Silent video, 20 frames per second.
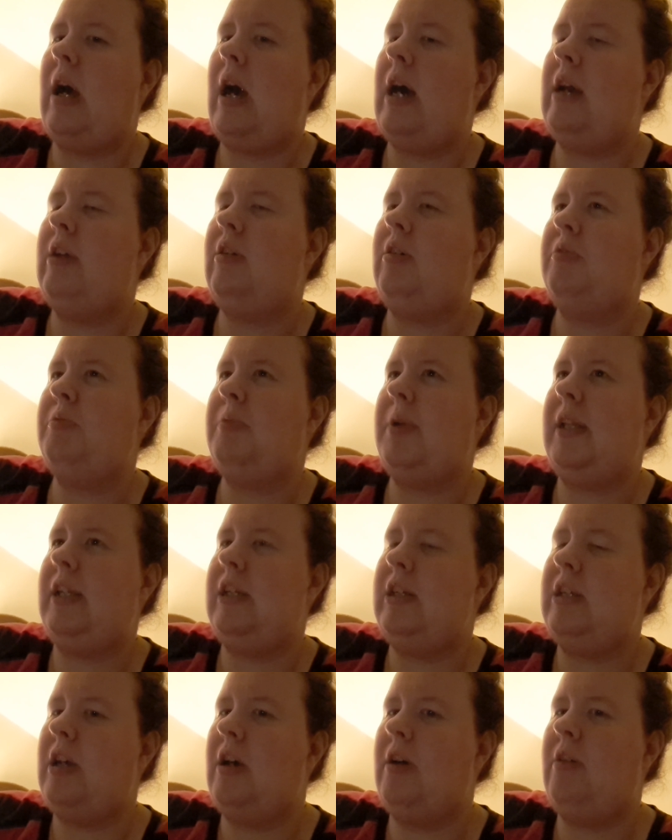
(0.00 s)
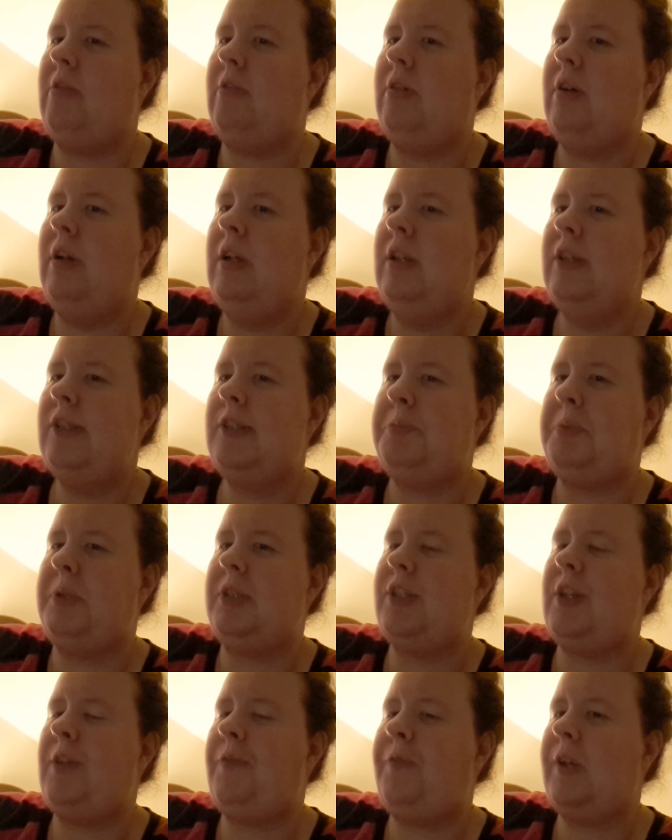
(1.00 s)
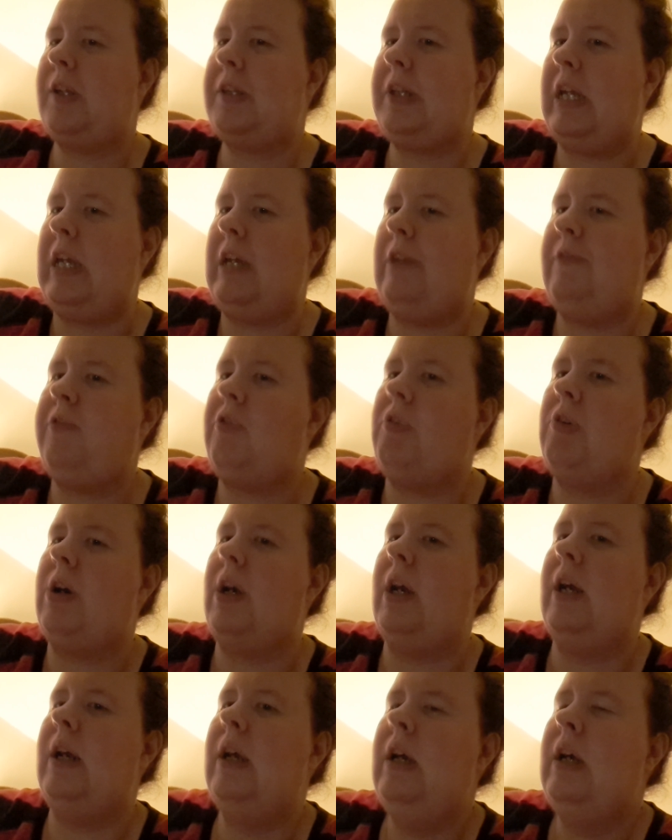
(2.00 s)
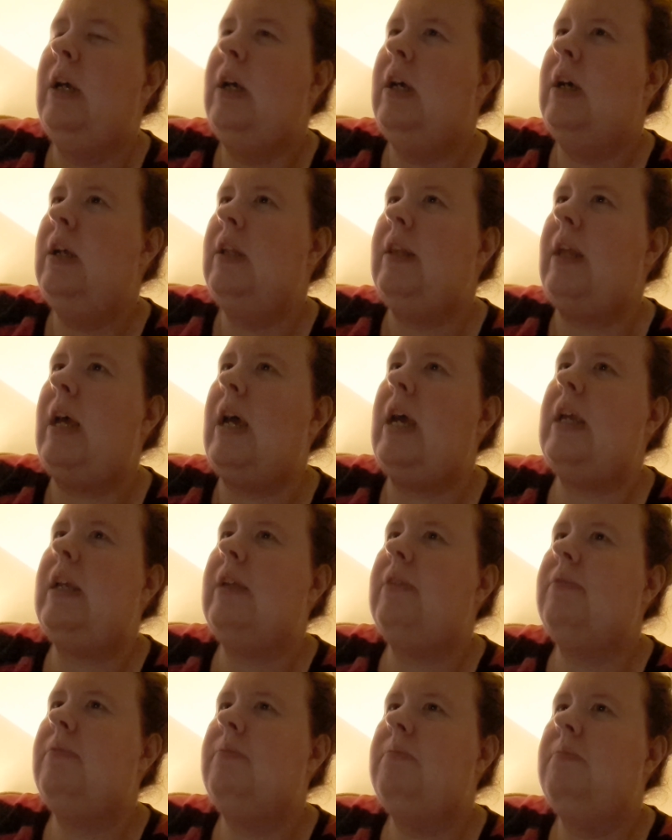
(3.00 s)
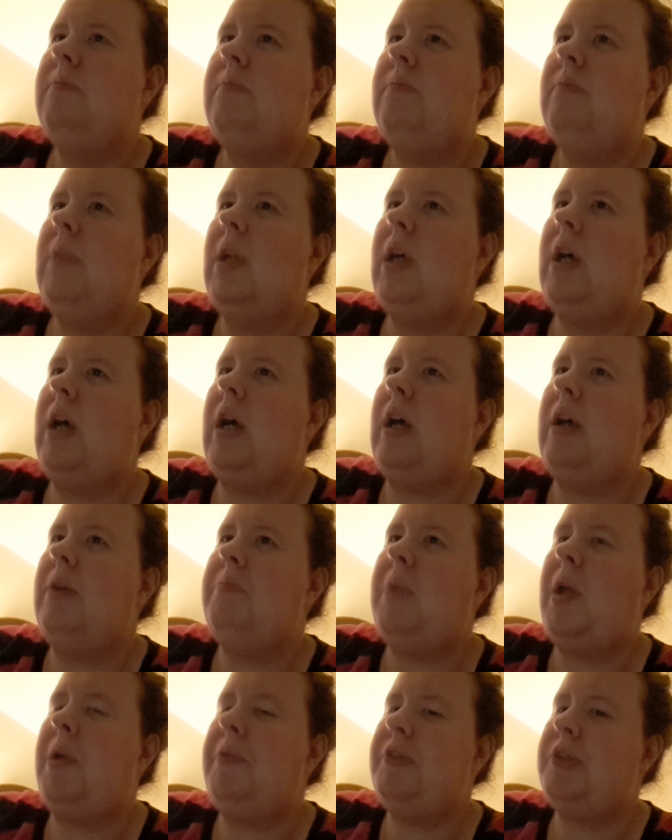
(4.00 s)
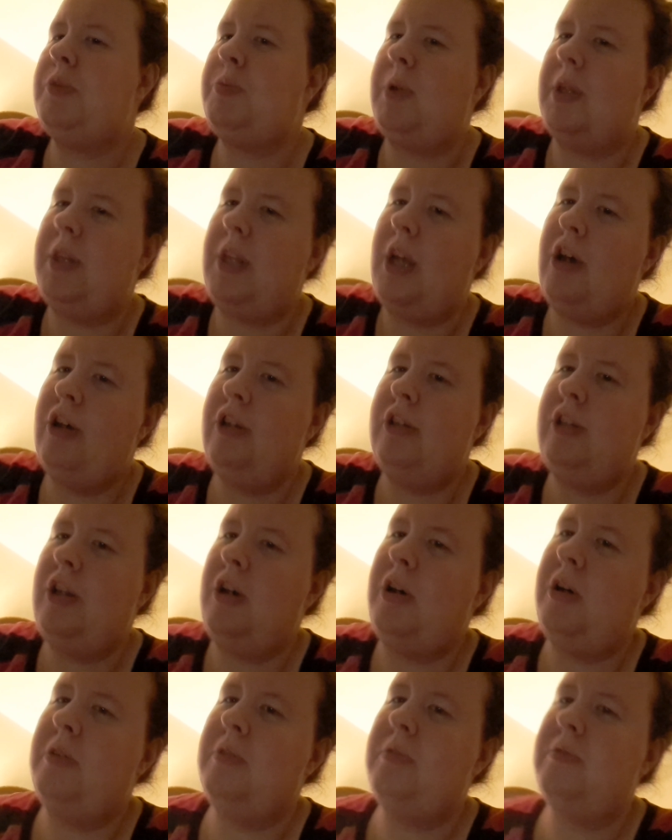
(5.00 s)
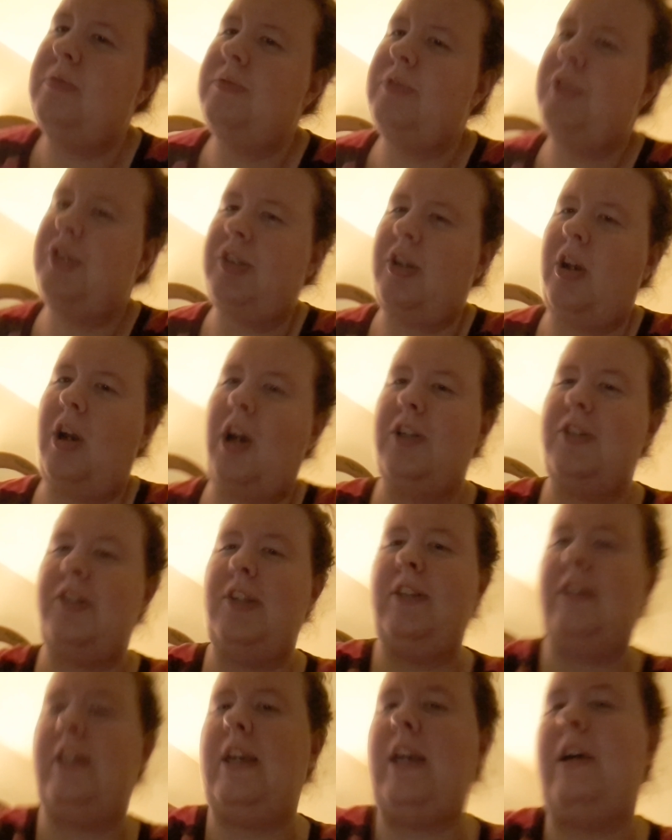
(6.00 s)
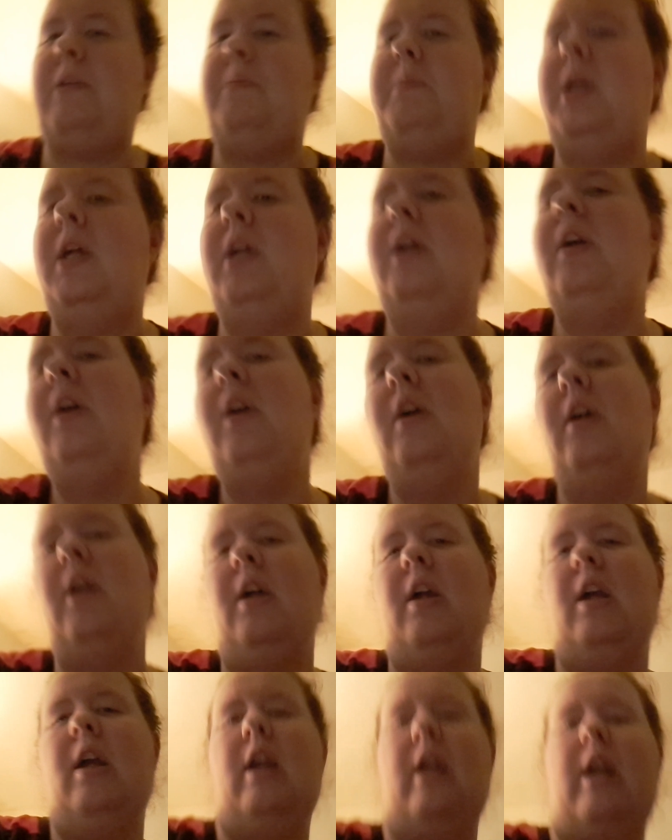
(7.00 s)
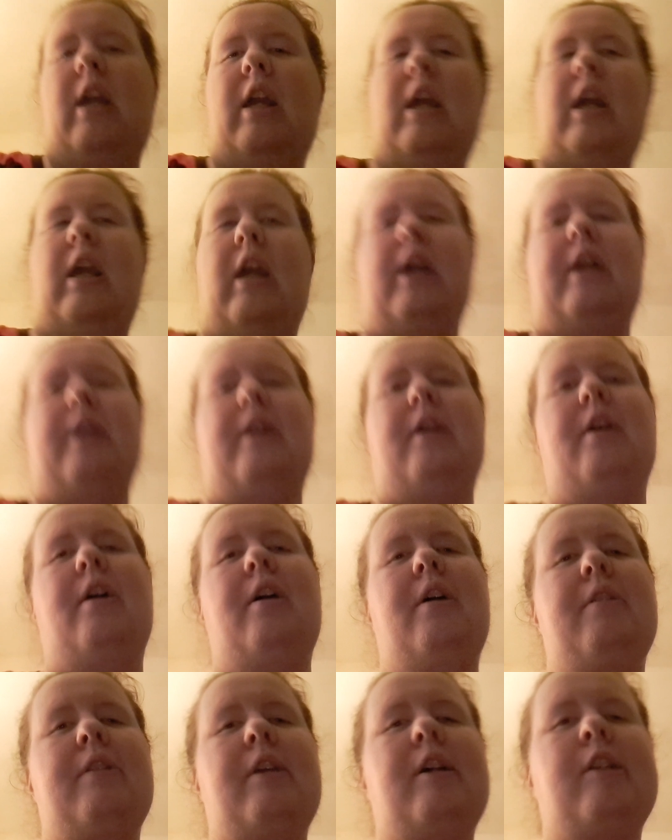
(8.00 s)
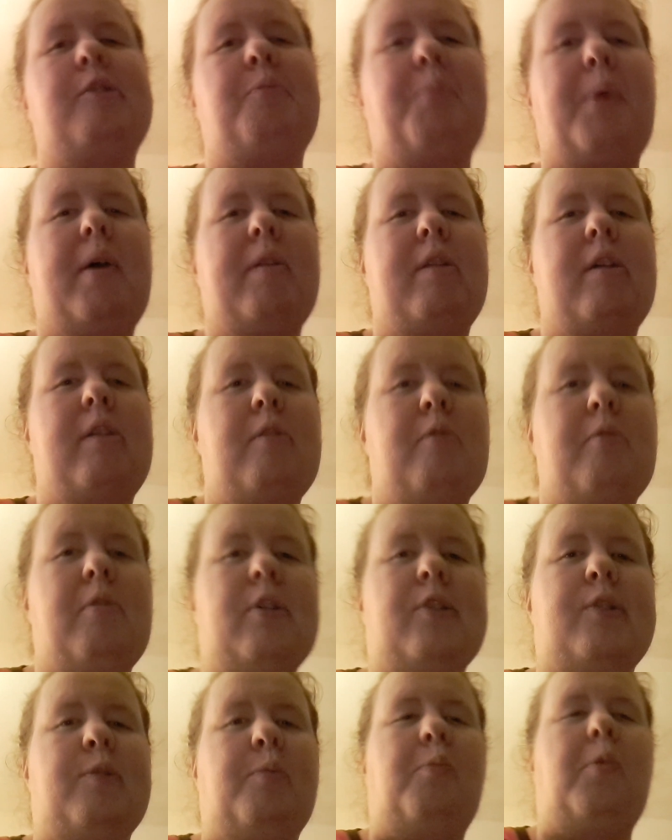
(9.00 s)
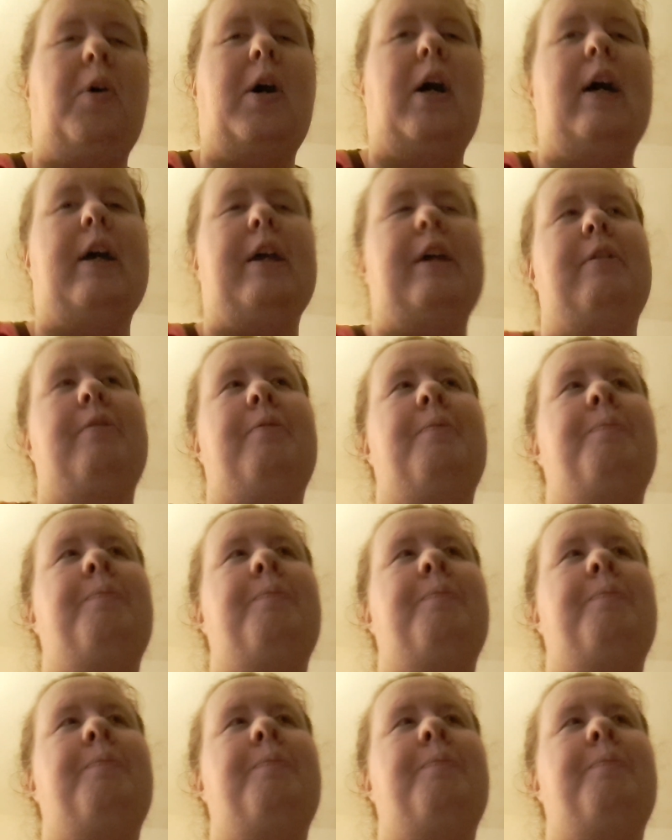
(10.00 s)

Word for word: I don't really know specifically for like uh, movies with unknown stars in them, and that's probably the reason why.